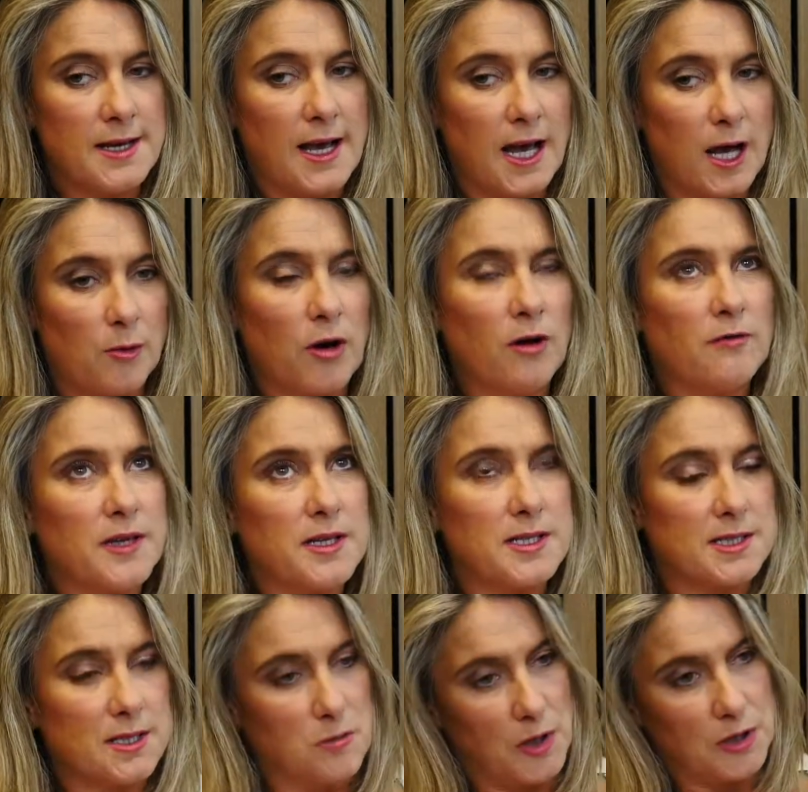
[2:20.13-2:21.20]

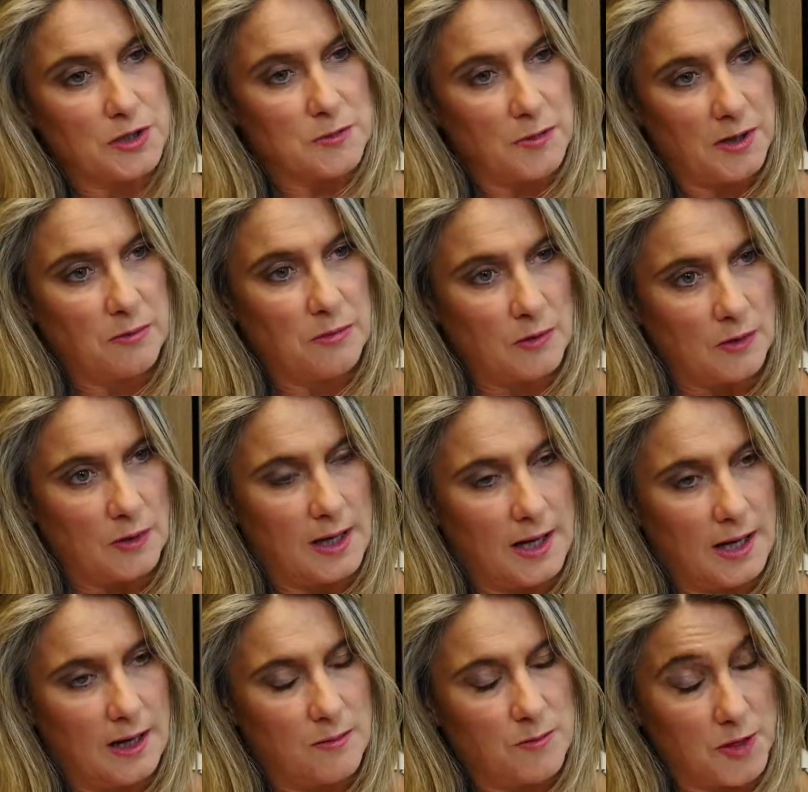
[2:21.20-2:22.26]
Obviously, most
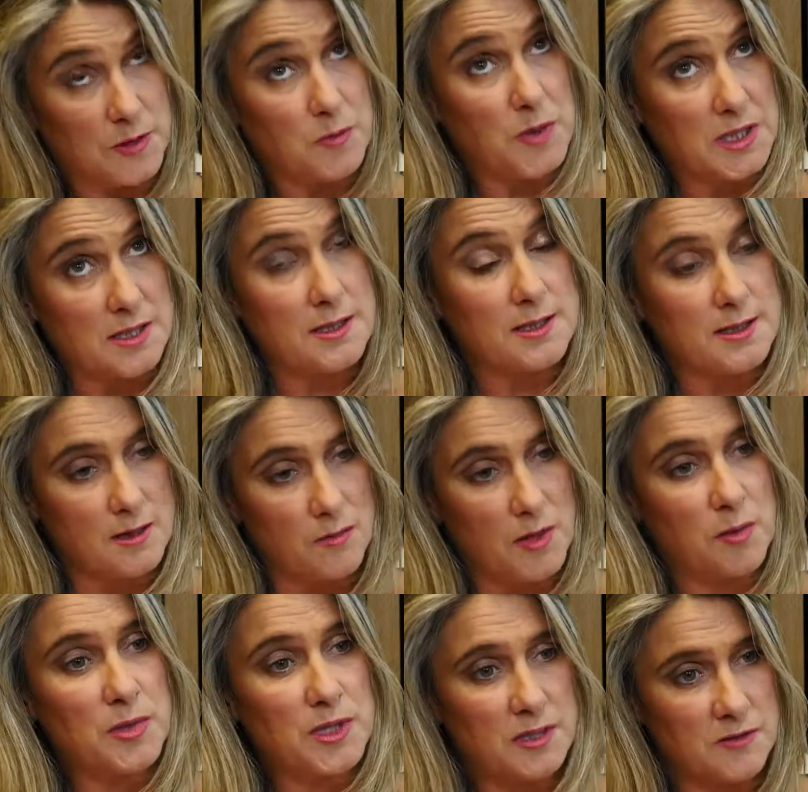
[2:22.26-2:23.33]
businesses are
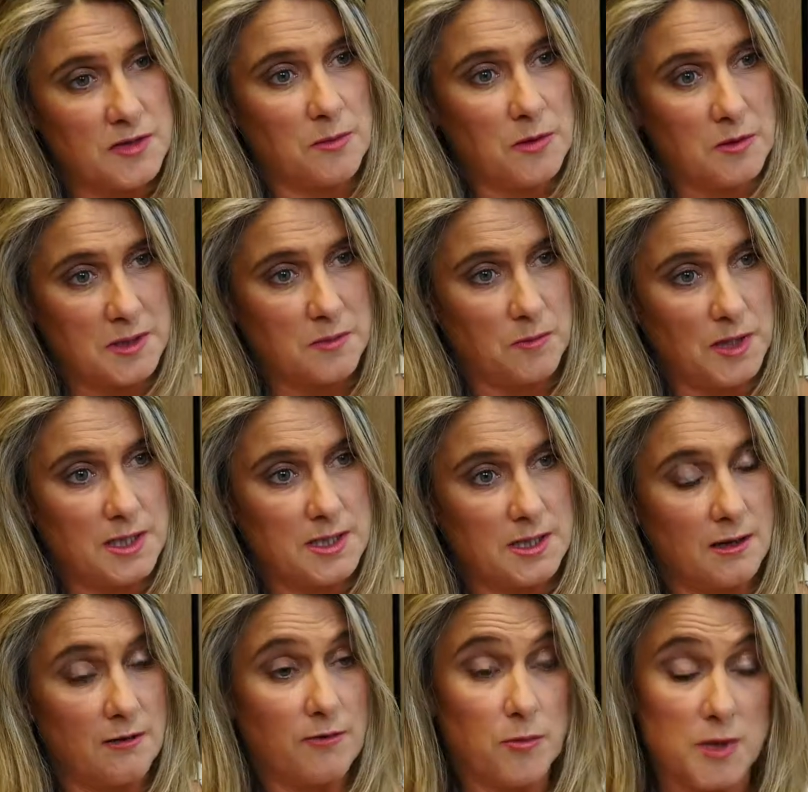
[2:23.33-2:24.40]
members of
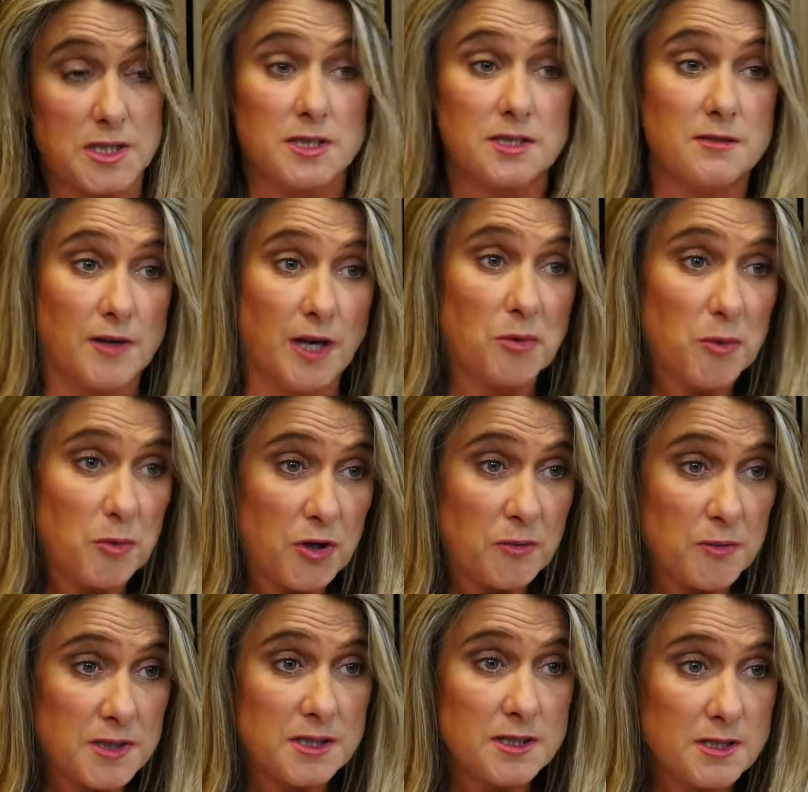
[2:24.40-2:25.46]
WSBC for business development
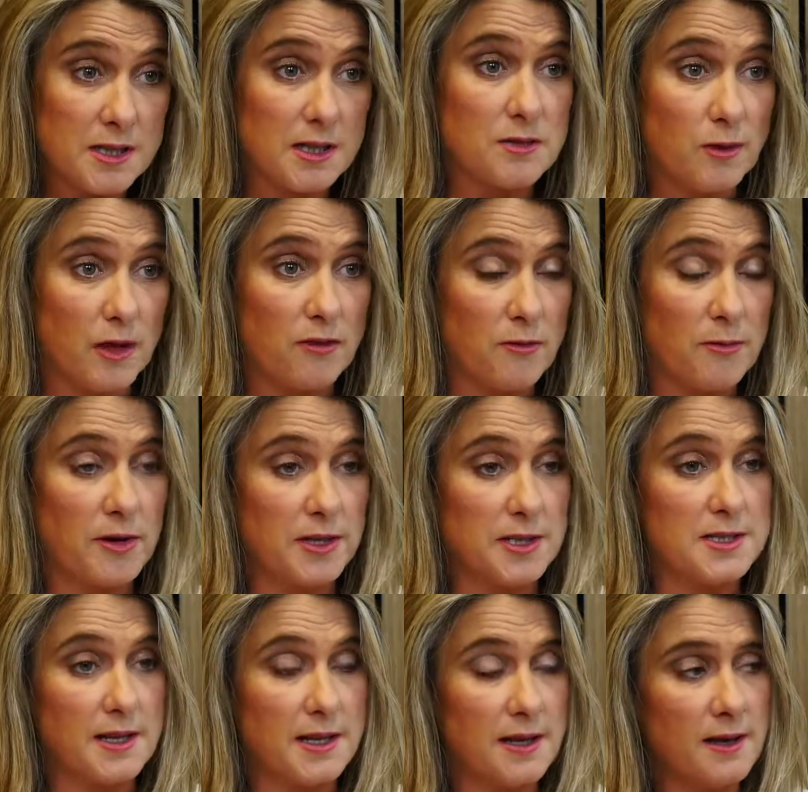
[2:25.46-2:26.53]
purposes. That's why everybody is
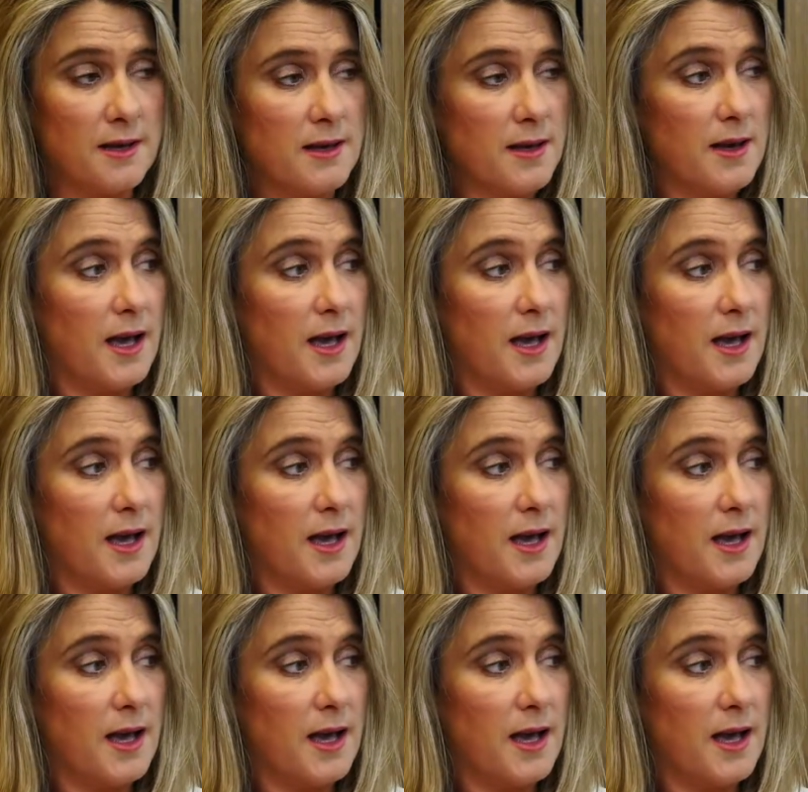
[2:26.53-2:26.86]
there.